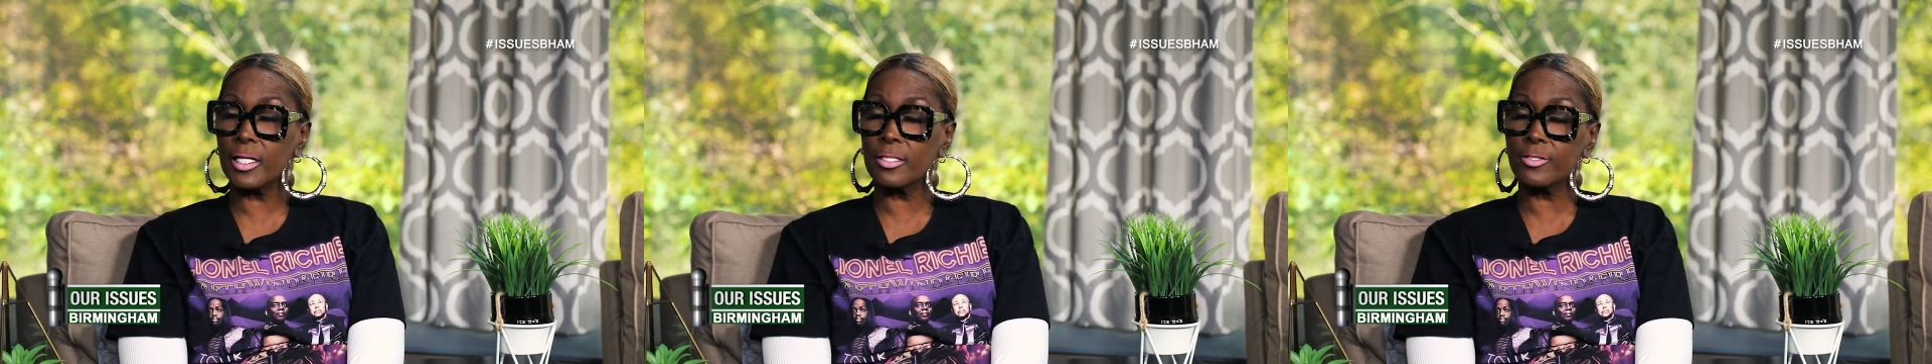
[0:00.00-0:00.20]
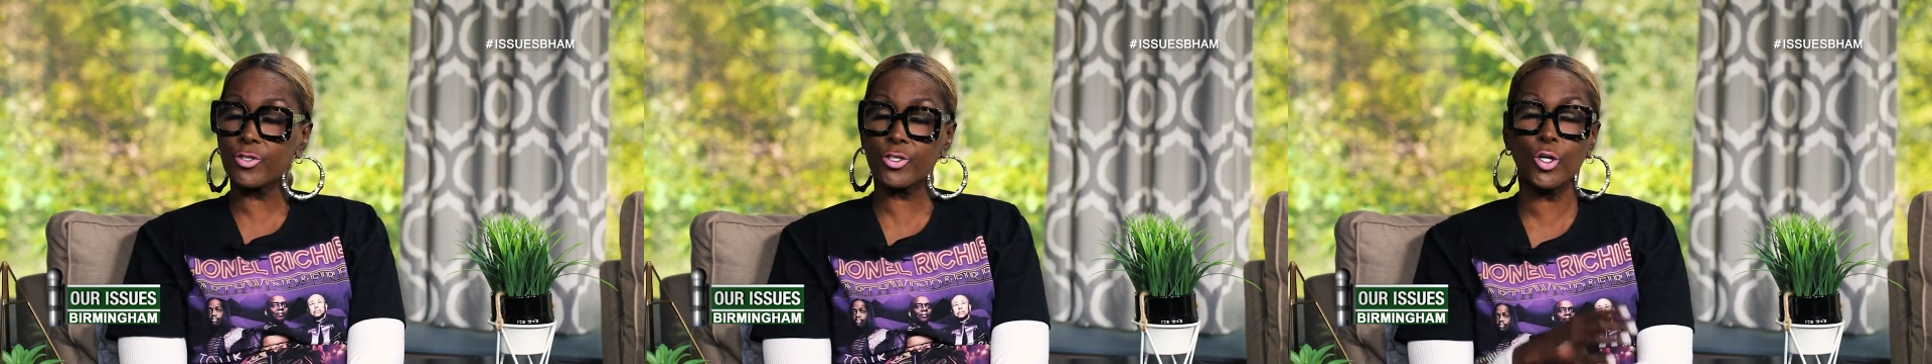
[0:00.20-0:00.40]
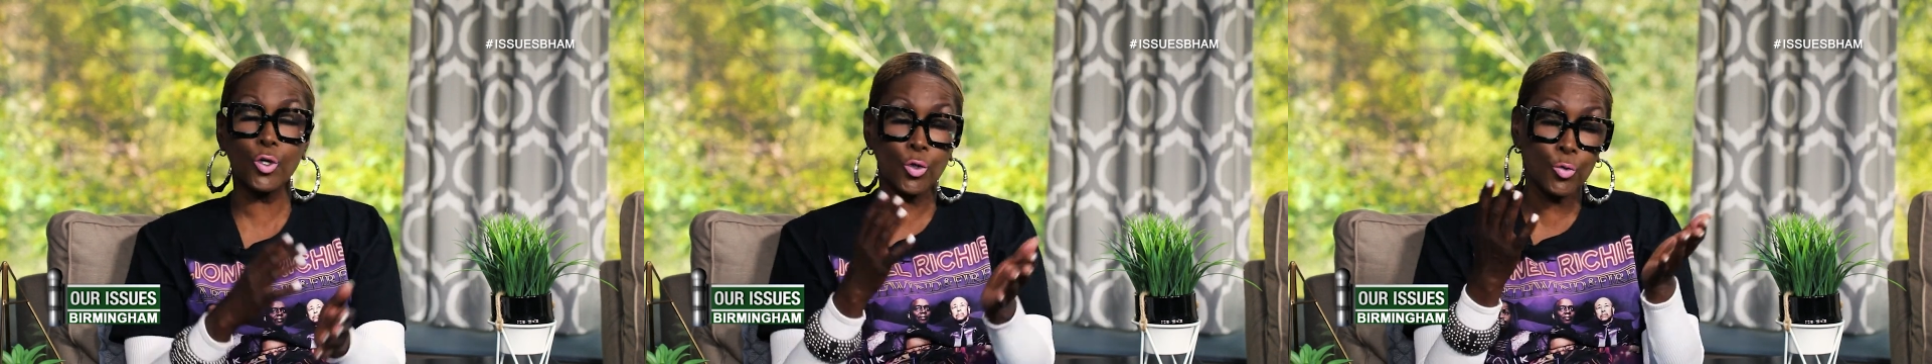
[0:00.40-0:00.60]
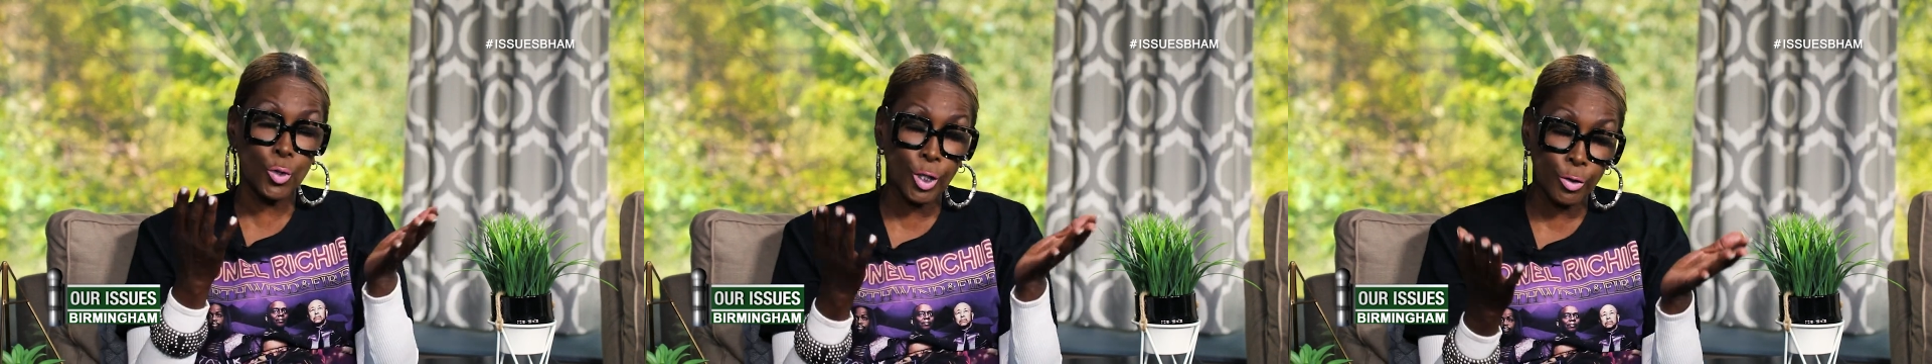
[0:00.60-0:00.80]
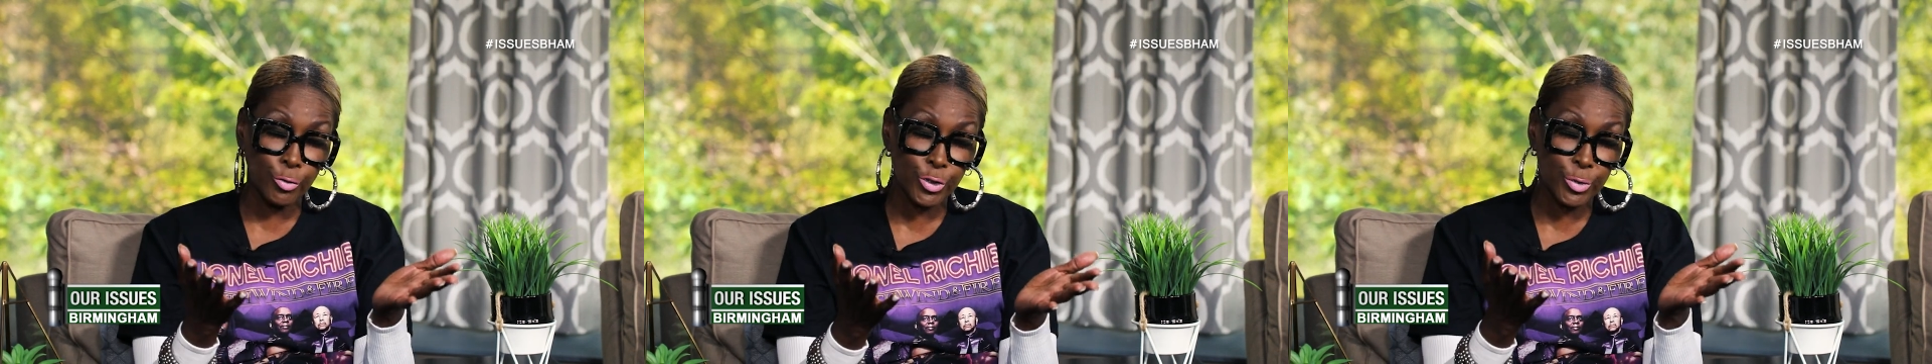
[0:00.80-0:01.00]
And so
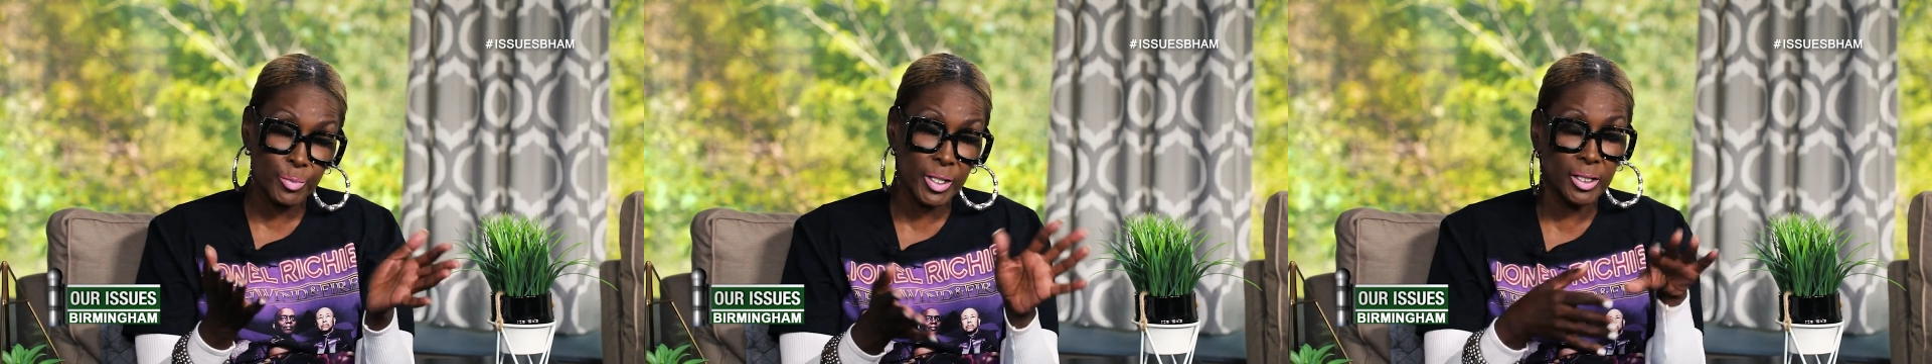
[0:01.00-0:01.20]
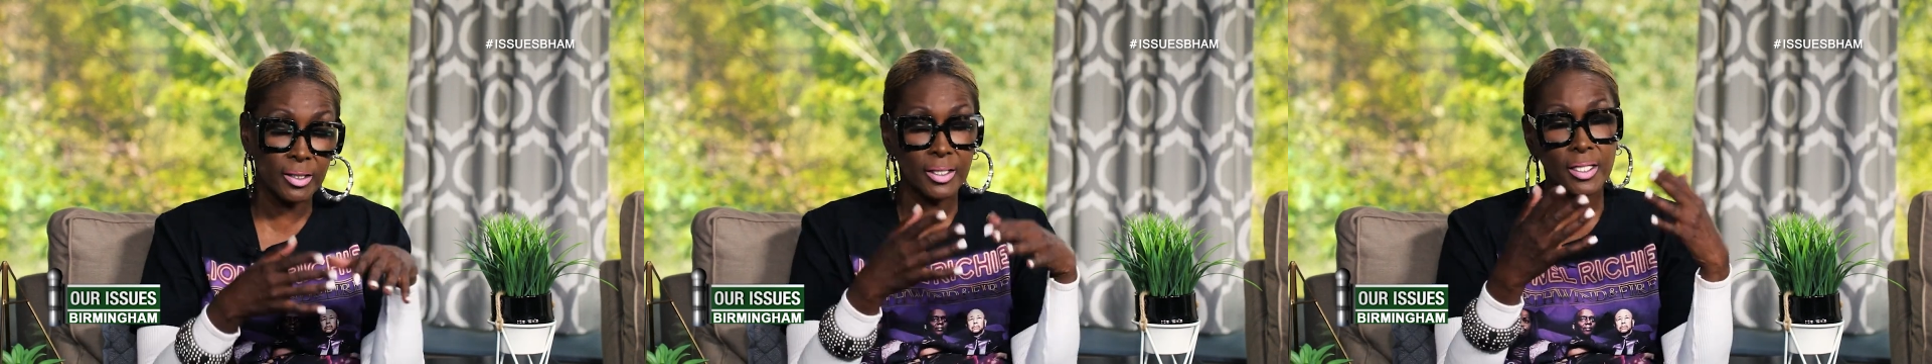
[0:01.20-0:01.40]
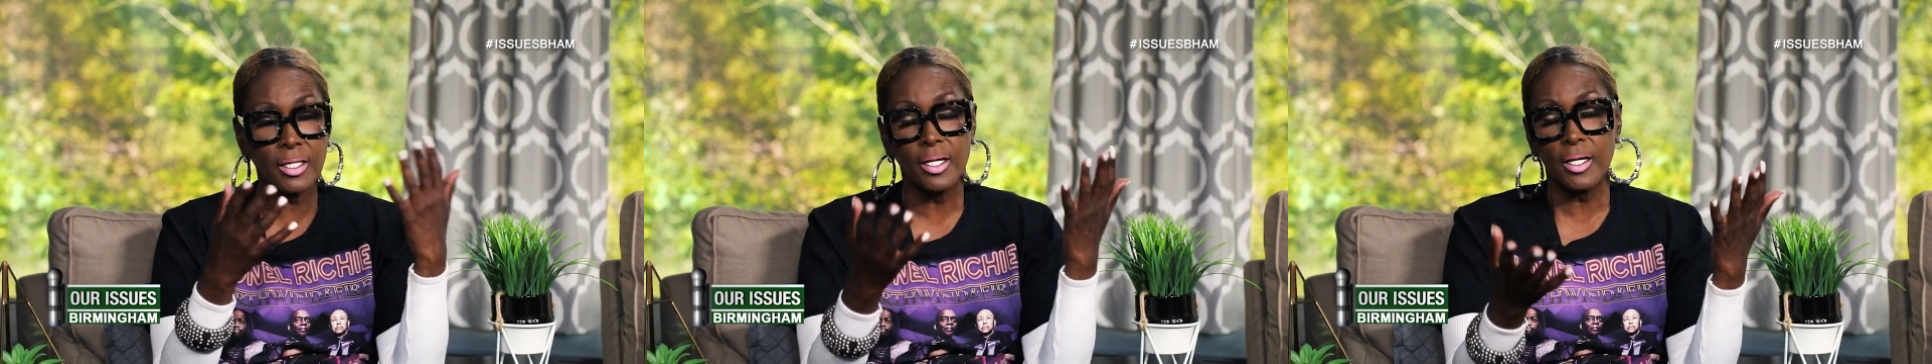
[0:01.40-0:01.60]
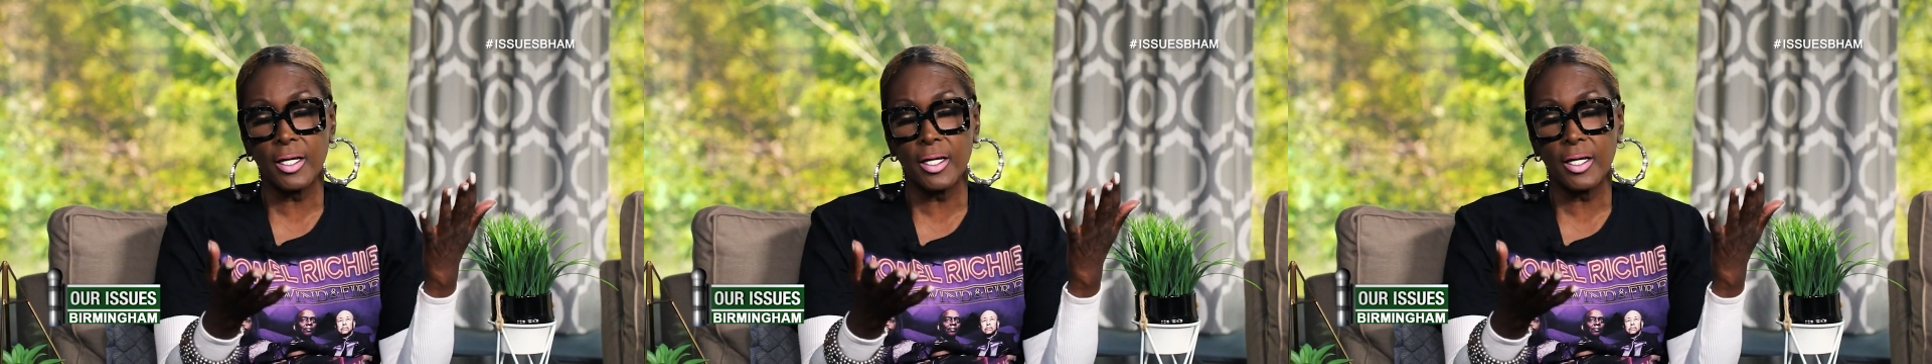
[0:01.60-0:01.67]
ultimately,